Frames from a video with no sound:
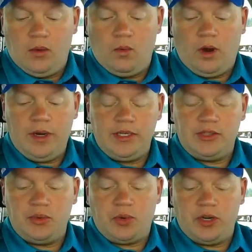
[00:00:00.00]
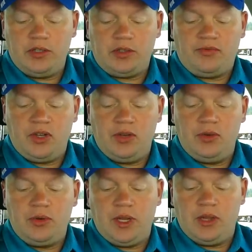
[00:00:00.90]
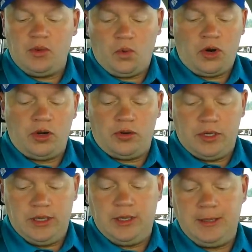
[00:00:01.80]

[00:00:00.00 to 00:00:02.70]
What is the worst food in the world?